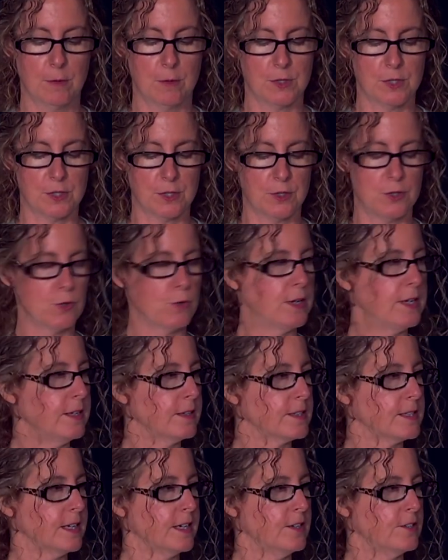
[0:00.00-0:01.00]
which is a joint
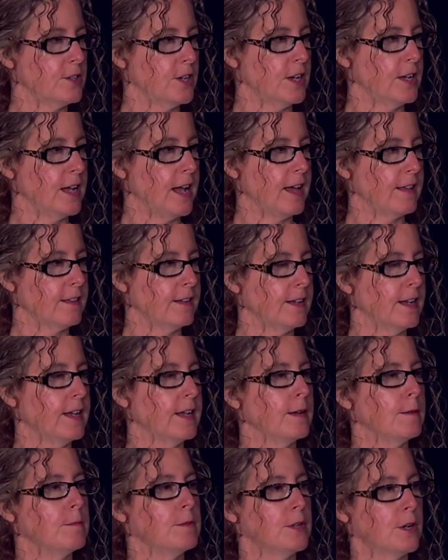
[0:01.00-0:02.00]
St. J.
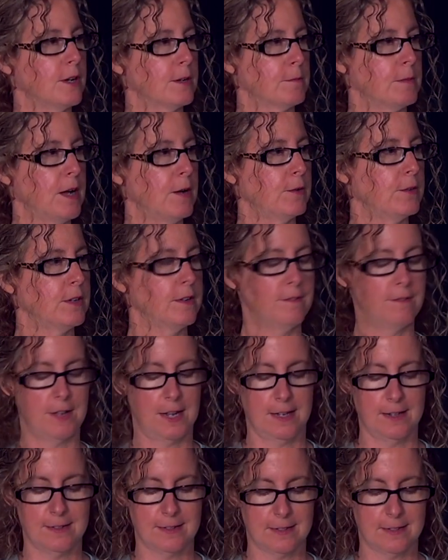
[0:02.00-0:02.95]
Athenaeum Dog Mountain event.